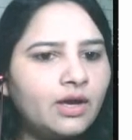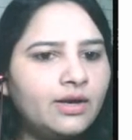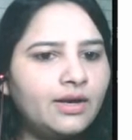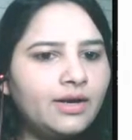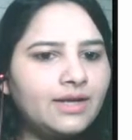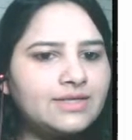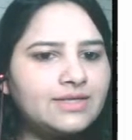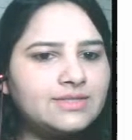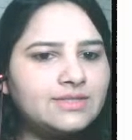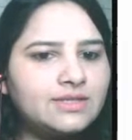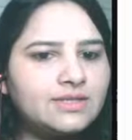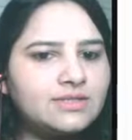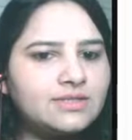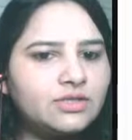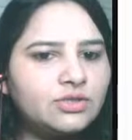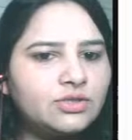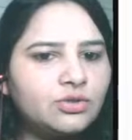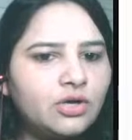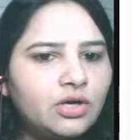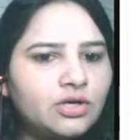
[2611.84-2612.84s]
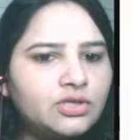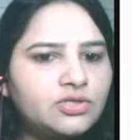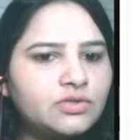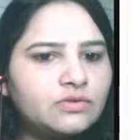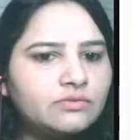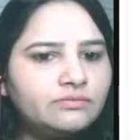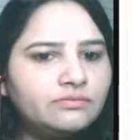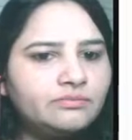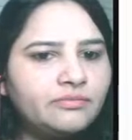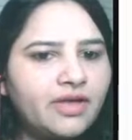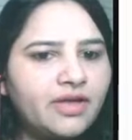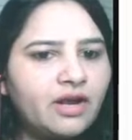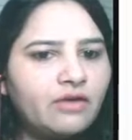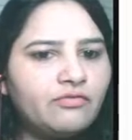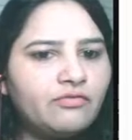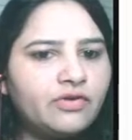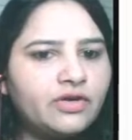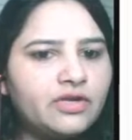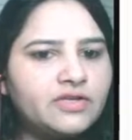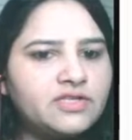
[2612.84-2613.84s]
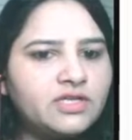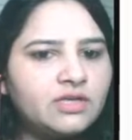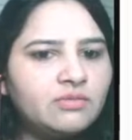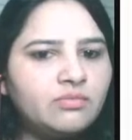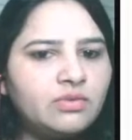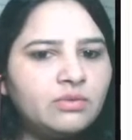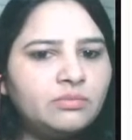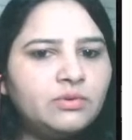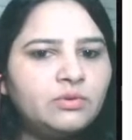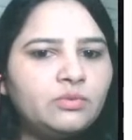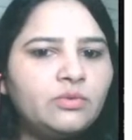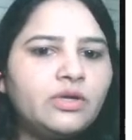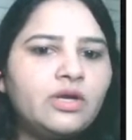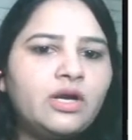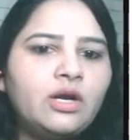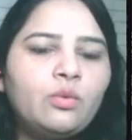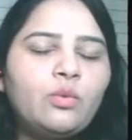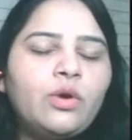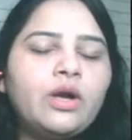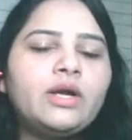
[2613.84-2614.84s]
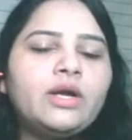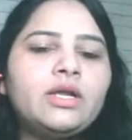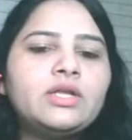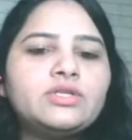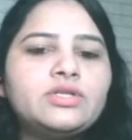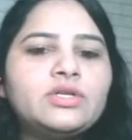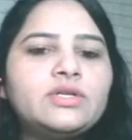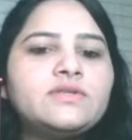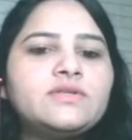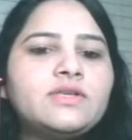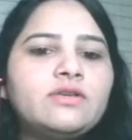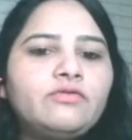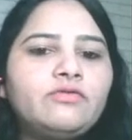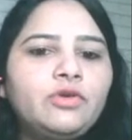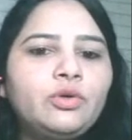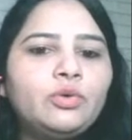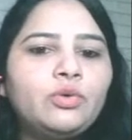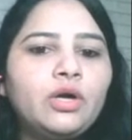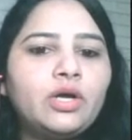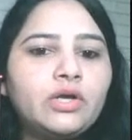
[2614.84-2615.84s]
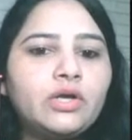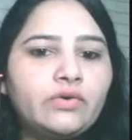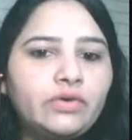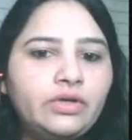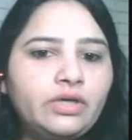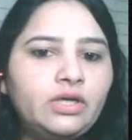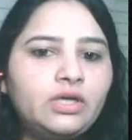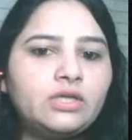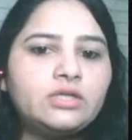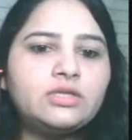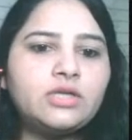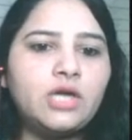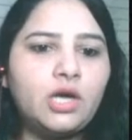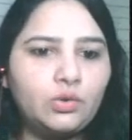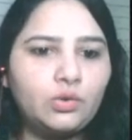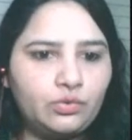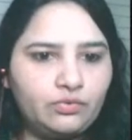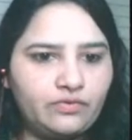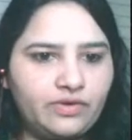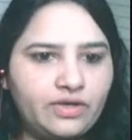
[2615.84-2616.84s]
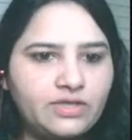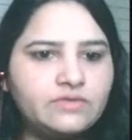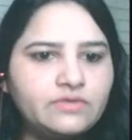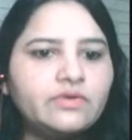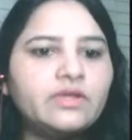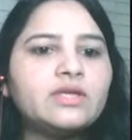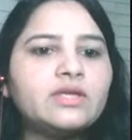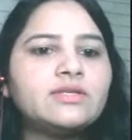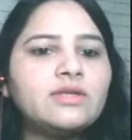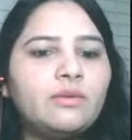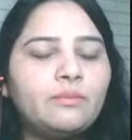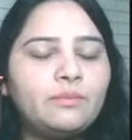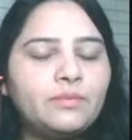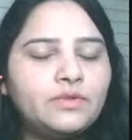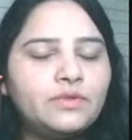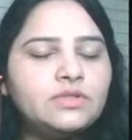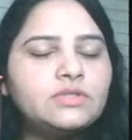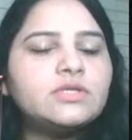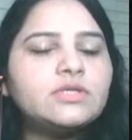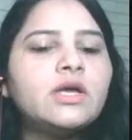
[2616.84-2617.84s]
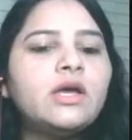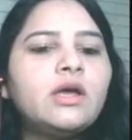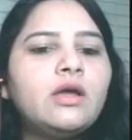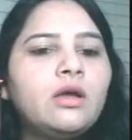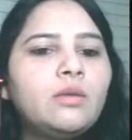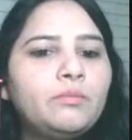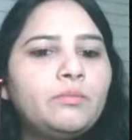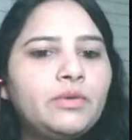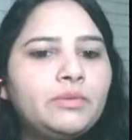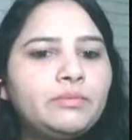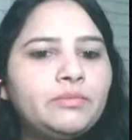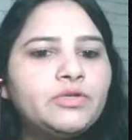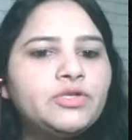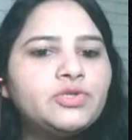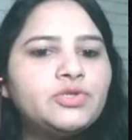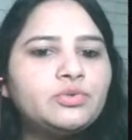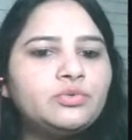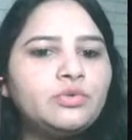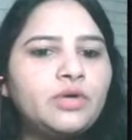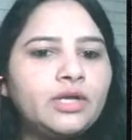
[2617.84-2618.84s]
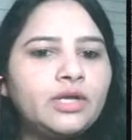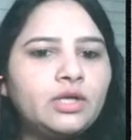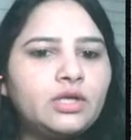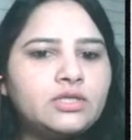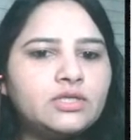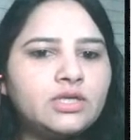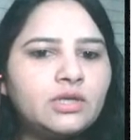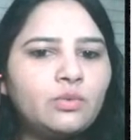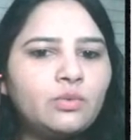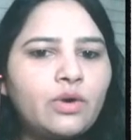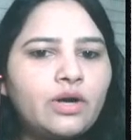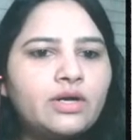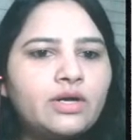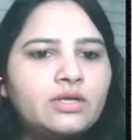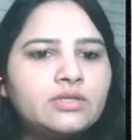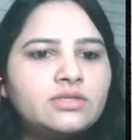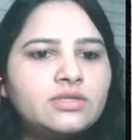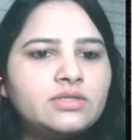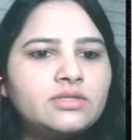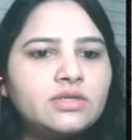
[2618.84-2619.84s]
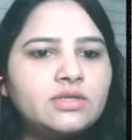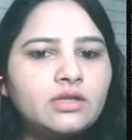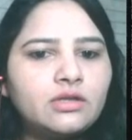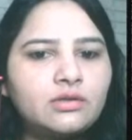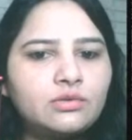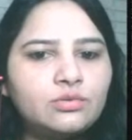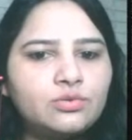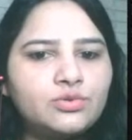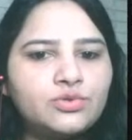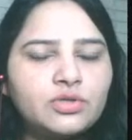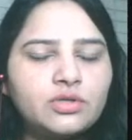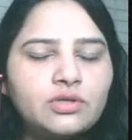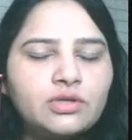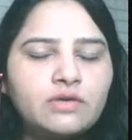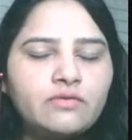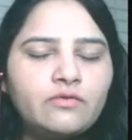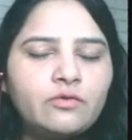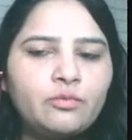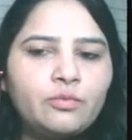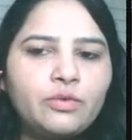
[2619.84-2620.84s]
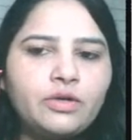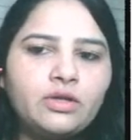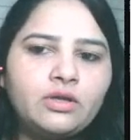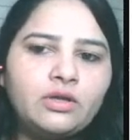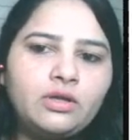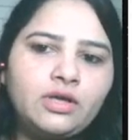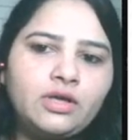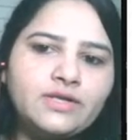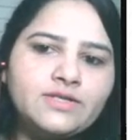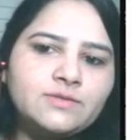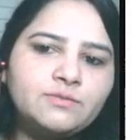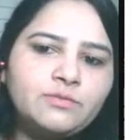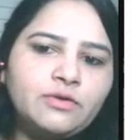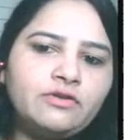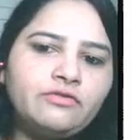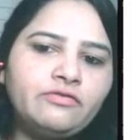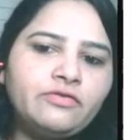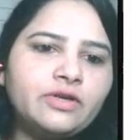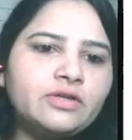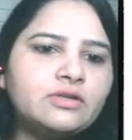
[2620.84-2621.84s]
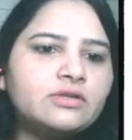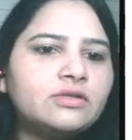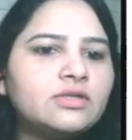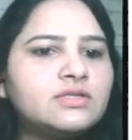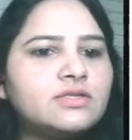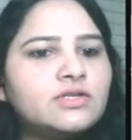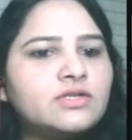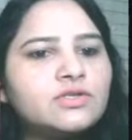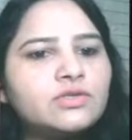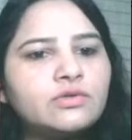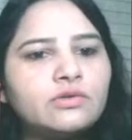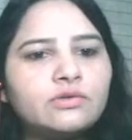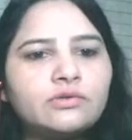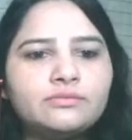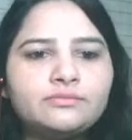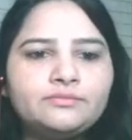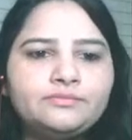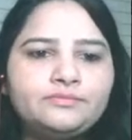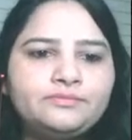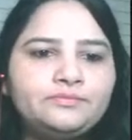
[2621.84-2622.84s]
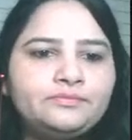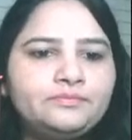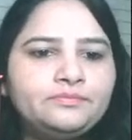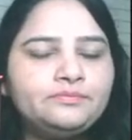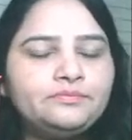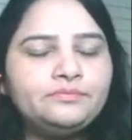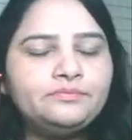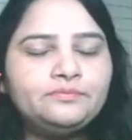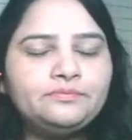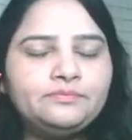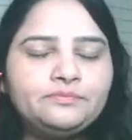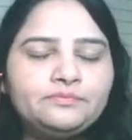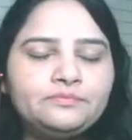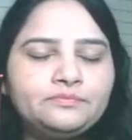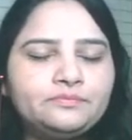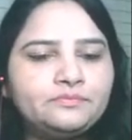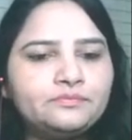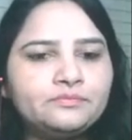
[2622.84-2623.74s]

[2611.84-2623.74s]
Next is introduction, paraphrasing BP1 advantages. If you agree, it outweighs with examples. BP2 at disadvantages, conclusion, give opinion. Yes, perfect. This is good. Hmm.